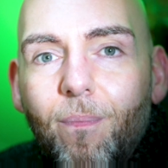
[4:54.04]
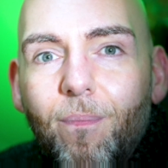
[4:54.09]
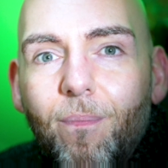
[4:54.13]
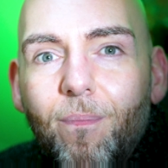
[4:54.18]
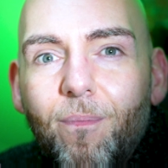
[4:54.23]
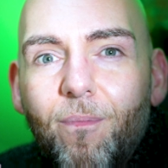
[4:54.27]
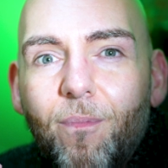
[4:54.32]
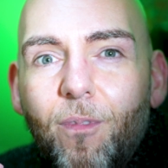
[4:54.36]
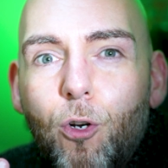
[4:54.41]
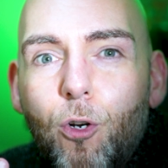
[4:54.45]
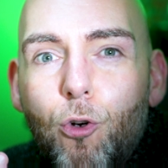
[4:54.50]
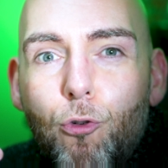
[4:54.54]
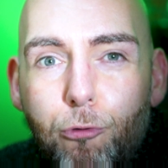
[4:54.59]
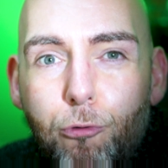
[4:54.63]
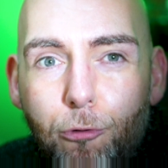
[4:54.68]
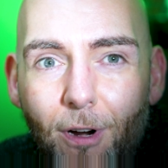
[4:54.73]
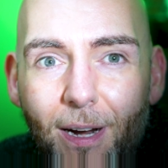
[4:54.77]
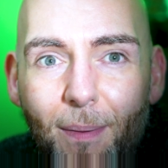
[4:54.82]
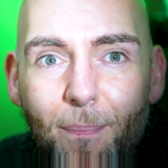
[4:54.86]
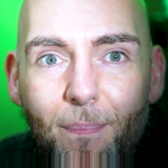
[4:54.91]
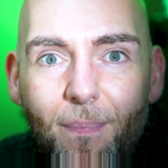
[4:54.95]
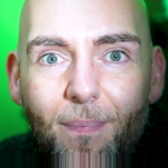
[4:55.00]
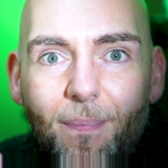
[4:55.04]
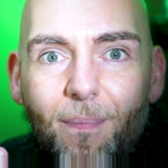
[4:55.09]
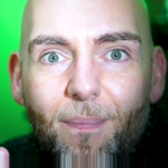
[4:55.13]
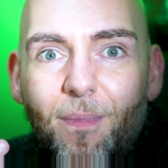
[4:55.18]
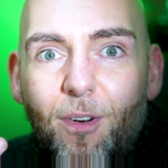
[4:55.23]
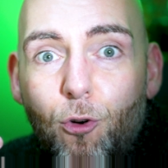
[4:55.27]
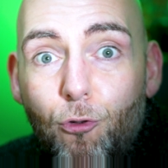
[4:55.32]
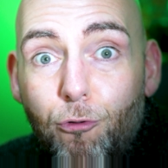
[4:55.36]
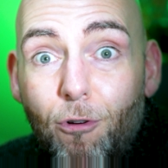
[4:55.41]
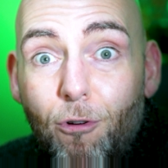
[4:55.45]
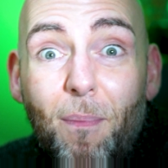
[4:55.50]

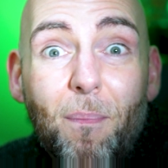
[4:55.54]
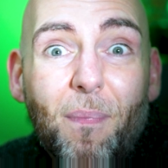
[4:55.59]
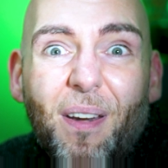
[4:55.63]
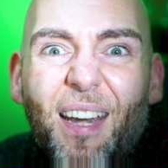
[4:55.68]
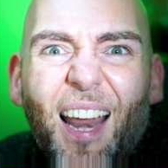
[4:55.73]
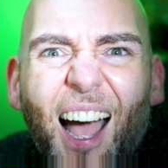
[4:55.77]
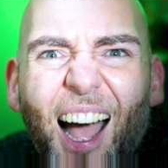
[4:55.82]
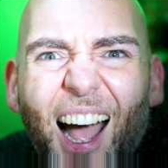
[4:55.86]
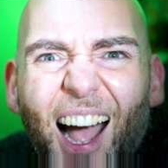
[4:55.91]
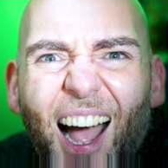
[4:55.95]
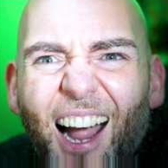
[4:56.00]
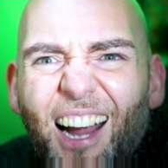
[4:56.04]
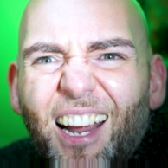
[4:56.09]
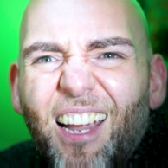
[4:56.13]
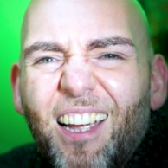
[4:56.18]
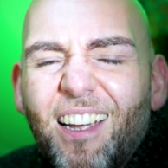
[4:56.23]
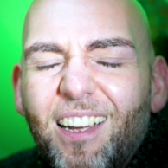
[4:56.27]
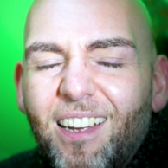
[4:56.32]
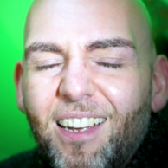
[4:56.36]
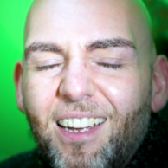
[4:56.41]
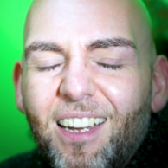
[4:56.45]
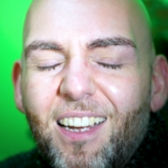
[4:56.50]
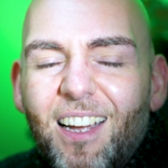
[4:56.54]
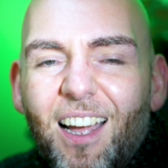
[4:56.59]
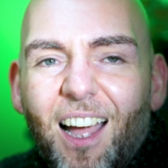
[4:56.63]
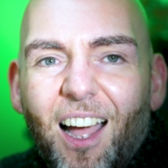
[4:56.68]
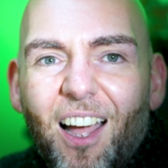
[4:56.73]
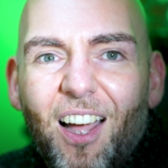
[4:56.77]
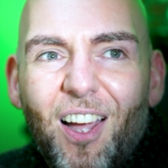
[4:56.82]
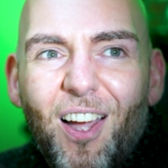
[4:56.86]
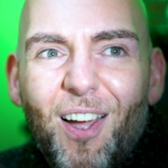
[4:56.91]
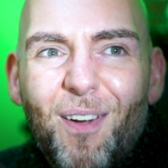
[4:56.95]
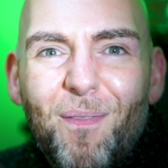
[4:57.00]
grimdark,
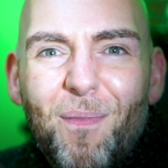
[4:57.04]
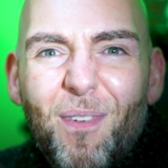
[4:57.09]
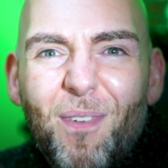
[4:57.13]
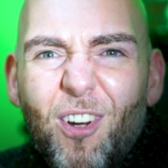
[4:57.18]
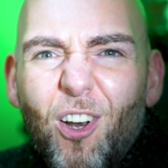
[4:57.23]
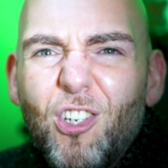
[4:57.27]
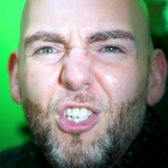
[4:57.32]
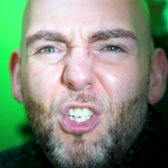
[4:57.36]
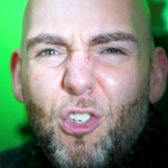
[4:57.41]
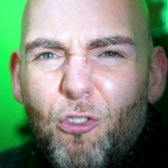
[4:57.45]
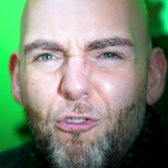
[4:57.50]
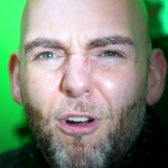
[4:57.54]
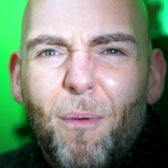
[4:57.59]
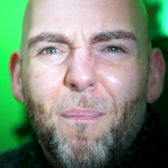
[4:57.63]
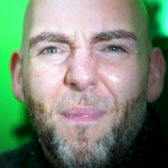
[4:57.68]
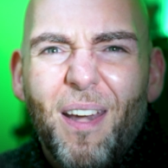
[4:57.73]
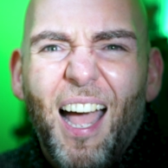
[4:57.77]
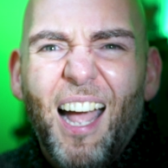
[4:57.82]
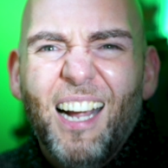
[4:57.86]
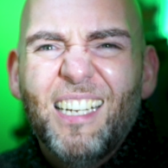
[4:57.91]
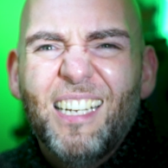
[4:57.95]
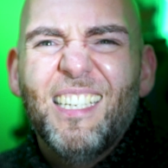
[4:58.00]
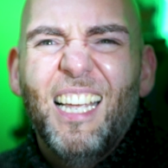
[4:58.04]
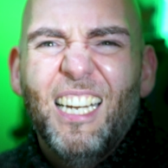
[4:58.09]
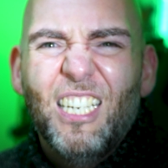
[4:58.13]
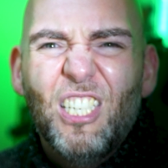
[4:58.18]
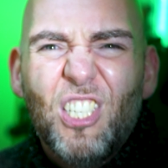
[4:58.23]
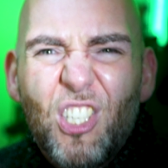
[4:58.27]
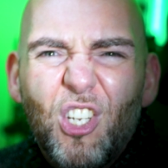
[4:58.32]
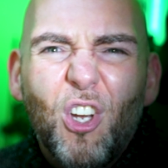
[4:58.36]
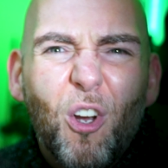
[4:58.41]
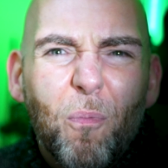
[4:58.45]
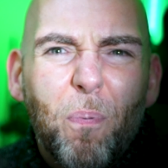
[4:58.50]
Not just grimdark, it's like
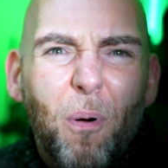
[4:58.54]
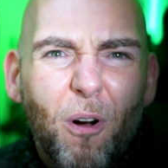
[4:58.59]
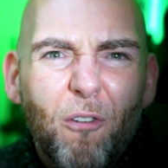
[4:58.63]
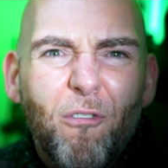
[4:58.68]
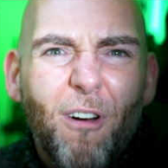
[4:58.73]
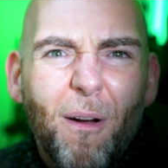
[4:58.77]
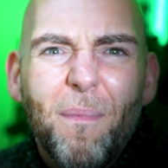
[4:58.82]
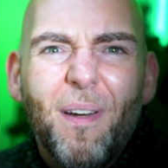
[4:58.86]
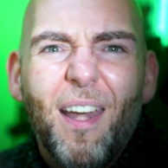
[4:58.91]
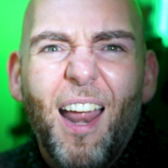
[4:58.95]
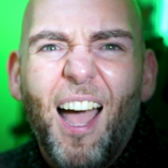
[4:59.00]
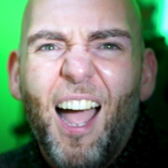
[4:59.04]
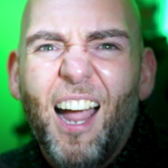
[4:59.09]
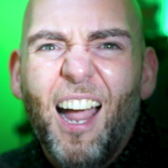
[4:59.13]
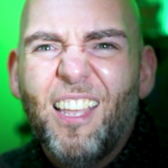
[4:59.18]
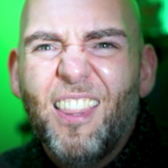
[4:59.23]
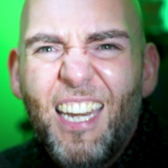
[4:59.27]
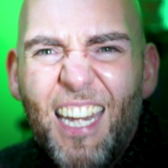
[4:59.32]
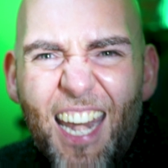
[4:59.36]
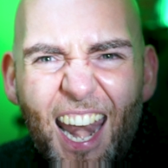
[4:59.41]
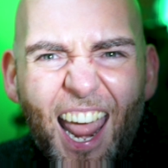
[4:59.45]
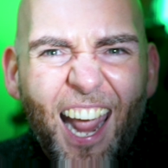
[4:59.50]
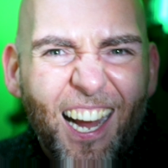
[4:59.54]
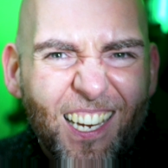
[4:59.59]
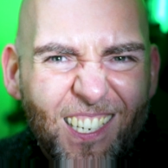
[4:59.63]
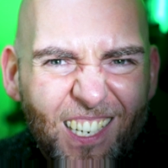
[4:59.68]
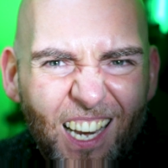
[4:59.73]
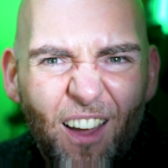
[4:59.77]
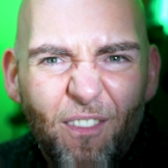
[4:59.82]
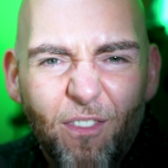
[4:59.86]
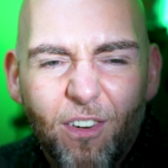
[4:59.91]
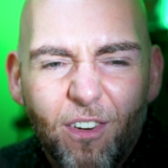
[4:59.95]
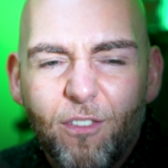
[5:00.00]
super grimdark, the next
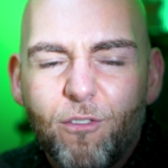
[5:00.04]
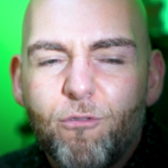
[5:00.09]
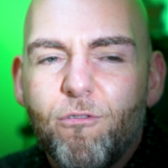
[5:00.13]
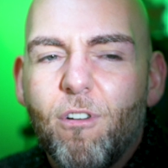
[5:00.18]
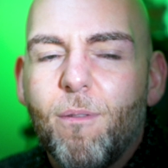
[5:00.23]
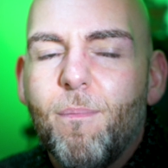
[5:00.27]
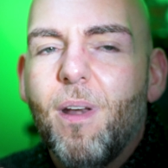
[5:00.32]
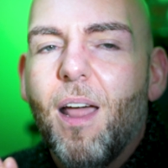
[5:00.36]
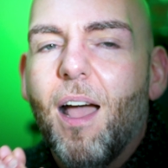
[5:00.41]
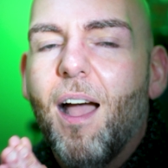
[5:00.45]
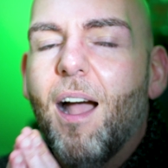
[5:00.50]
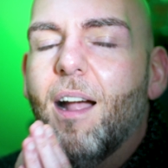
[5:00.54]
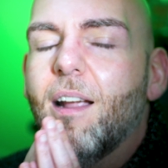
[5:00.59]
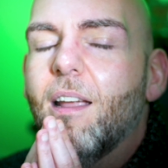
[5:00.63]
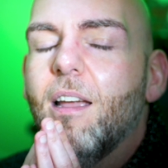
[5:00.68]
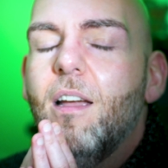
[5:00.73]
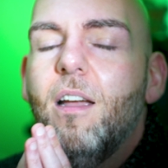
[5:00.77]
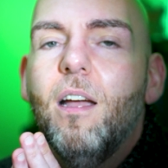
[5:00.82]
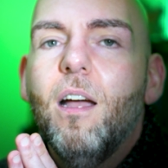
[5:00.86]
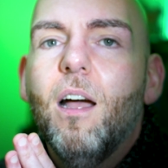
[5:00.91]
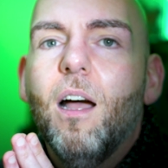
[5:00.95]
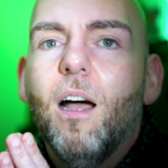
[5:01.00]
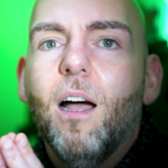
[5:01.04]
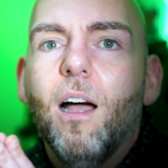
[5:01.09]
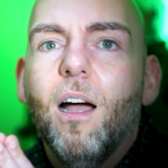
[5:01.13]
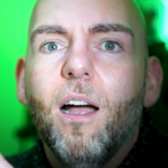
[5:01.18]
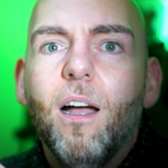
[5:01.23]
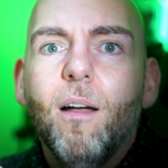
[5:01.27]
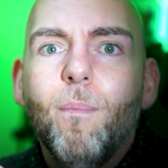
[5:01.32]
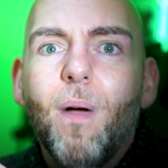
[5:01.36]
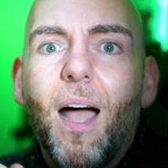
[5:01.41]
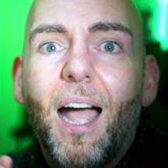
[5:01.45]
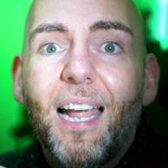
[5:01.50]
level of grimdark.
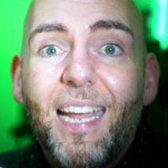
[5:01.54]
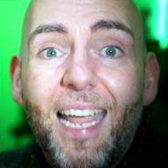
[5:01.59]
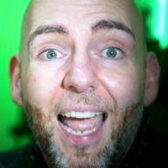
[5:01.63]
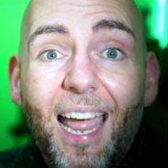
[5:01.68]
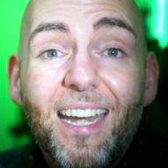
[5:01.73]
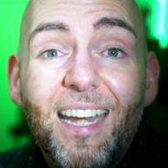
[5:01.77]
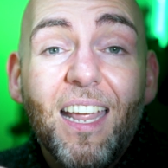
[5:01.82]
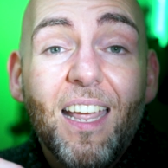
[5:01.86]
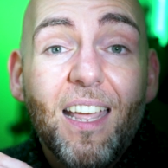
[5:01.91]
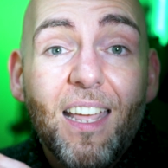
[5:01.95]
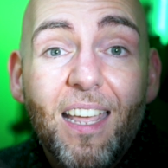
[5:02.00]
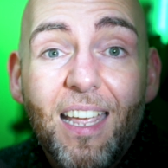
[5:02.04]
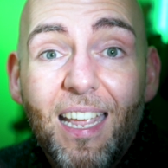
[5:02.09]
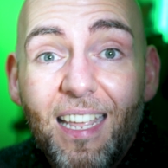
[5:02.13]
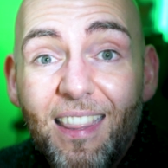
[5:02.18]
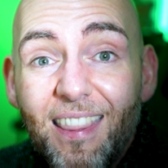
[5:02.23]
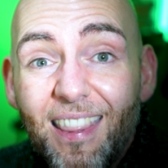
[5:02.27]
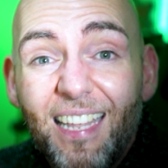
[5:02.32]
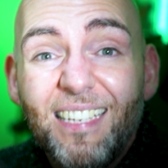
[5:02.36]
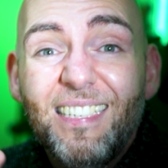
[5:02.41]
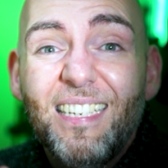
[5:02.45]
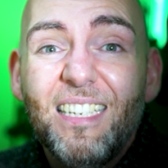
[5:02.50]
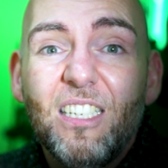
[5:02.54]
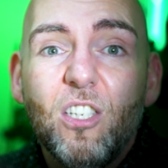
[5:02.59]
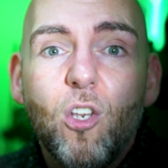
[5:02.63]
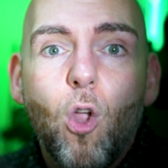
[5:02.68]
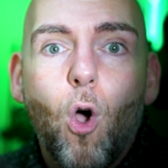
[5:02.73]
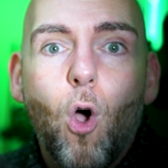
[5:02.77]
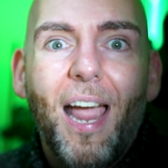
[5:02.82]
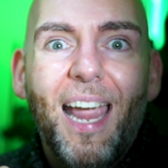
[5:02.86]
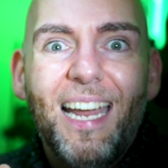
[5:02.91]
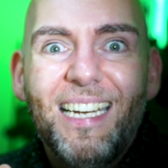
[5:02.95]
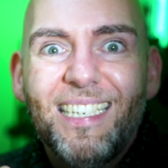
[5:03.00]
Again, this is
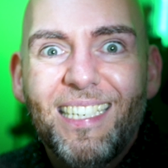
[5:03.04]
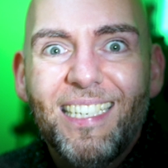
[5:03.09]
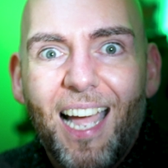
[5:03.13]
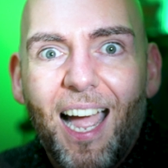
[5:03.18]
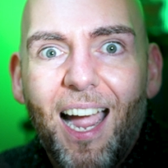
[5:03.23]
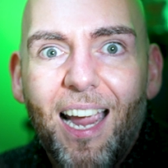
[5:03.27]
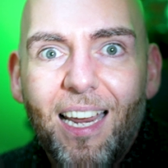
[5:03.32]
not entirely